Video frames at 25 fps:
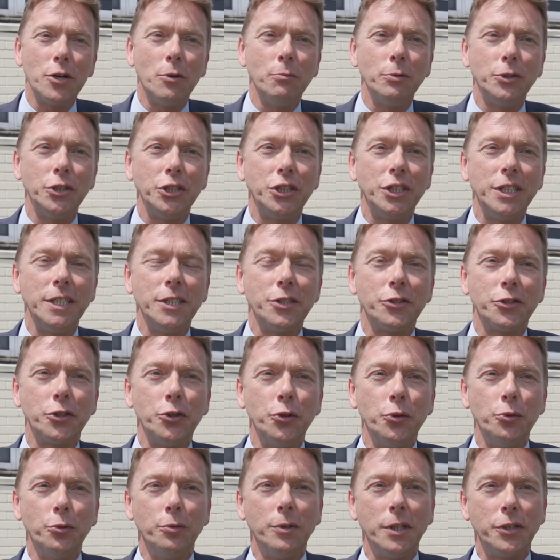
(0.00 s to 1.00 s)
a competition in the
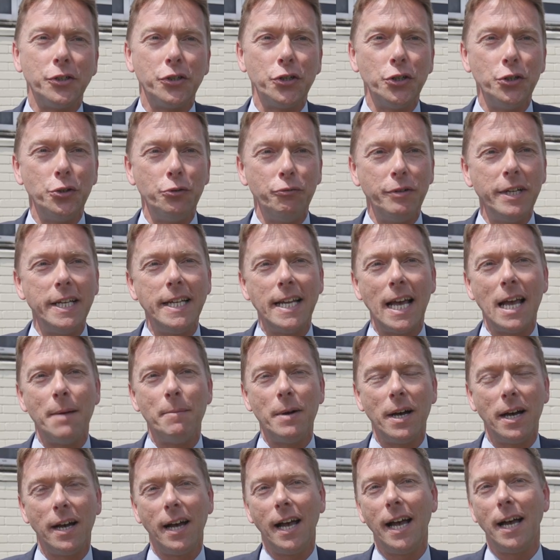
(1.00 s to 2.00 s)
school to
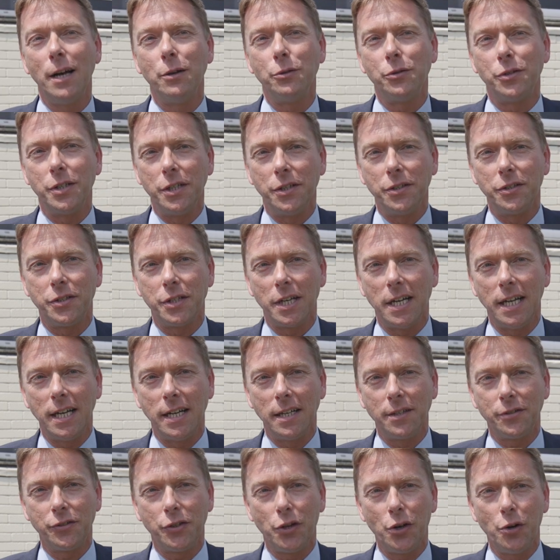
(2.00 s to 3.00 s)
rename our houses,
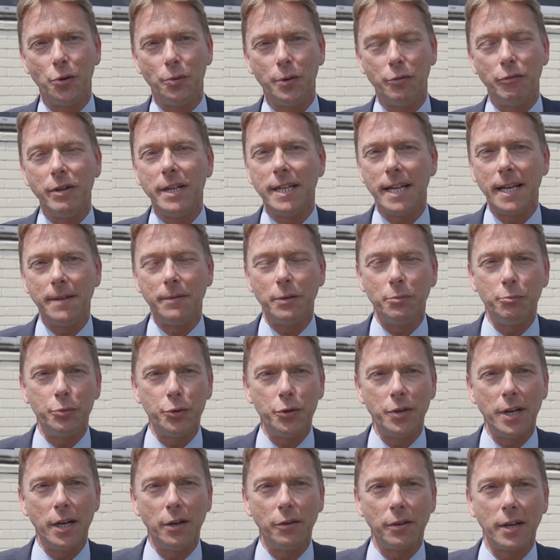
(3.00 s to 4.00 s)
so we renamed them
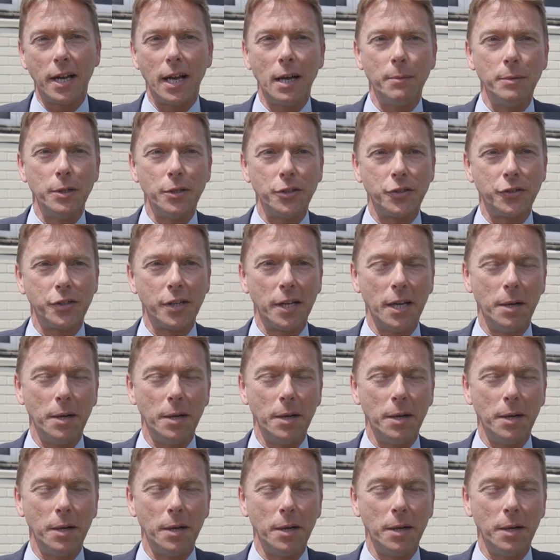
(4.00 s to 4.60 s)
Brunel, Cabot,